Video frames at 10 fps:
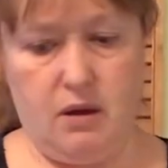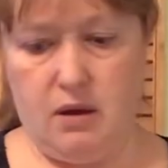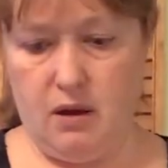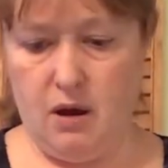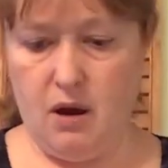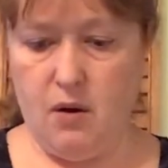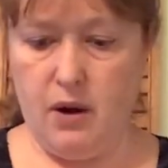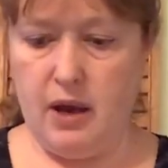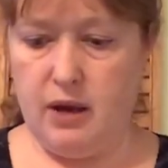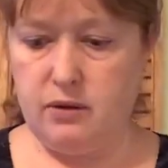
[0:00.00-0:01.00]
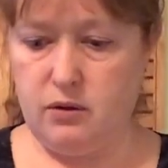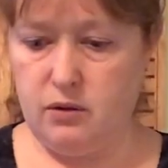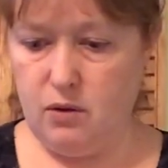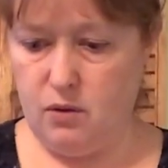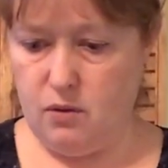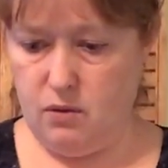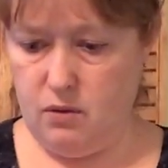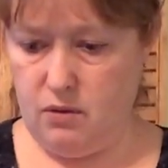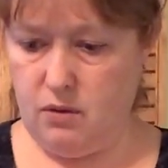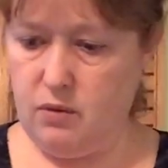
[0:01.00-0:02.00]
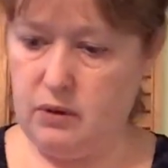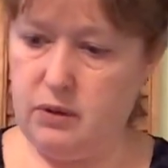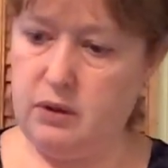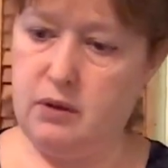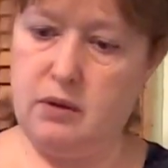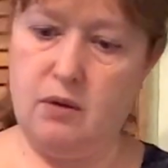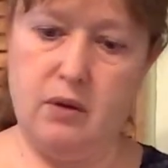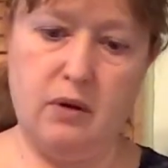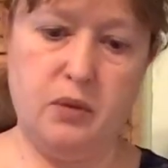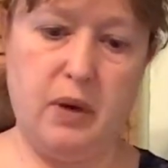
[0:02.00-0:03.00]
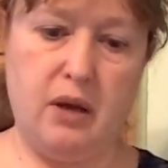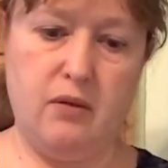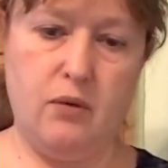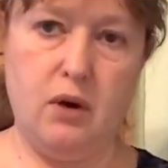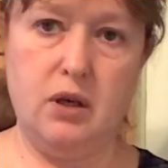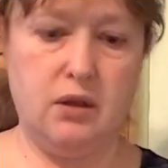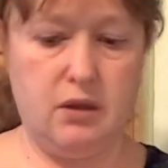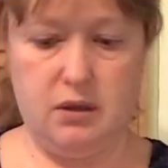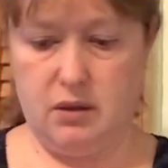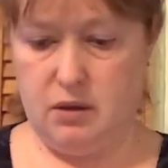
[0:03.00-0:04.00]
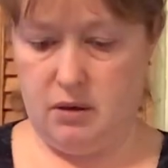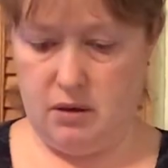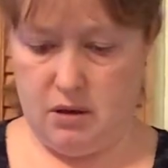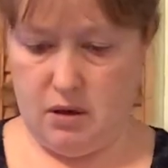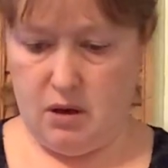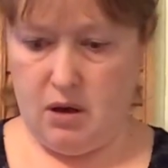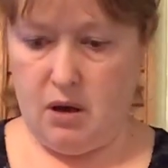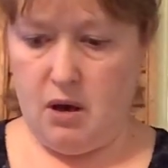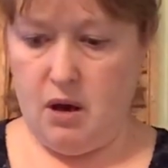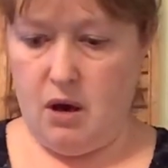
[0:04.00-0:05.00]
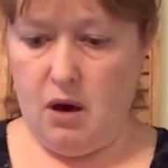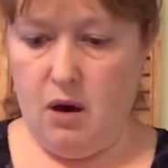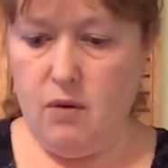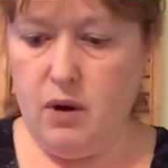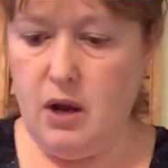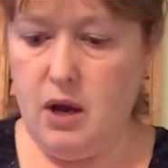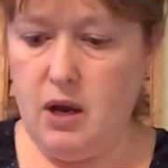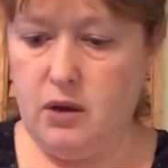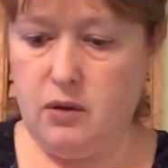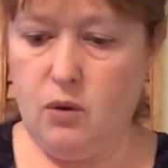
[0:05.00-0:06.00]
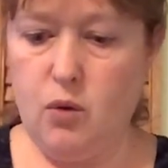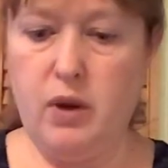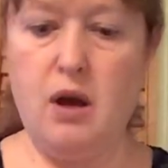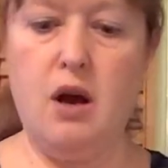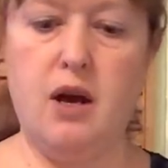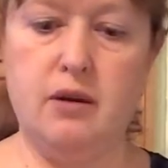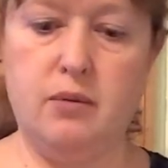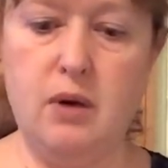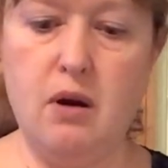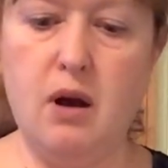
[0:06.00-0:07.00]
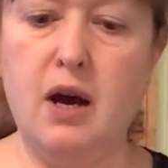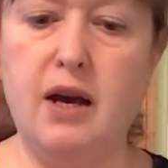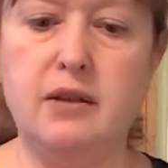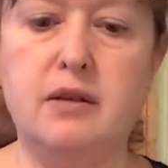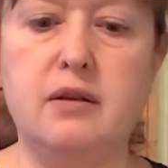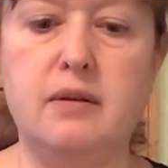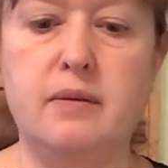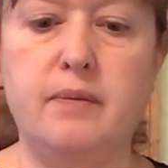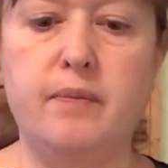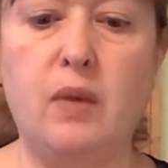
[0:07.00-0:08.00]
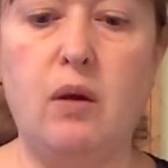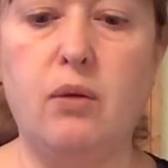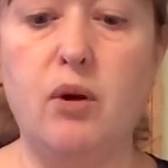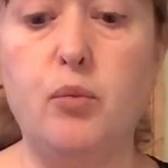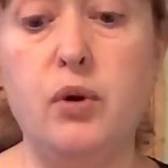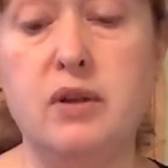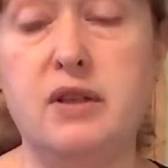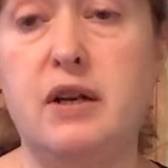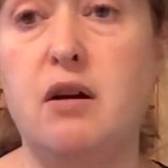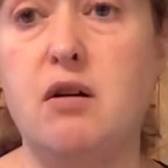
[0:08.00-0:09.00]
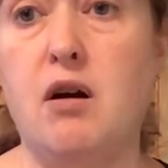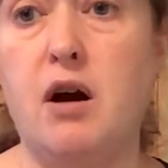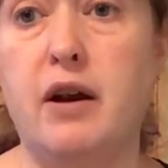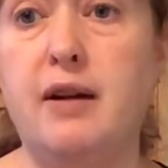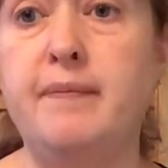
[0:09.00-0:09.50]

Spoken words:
All right, so what's this? Oh, there's my invoice. All right, so what do we got? We got Thornburn's Terracotta.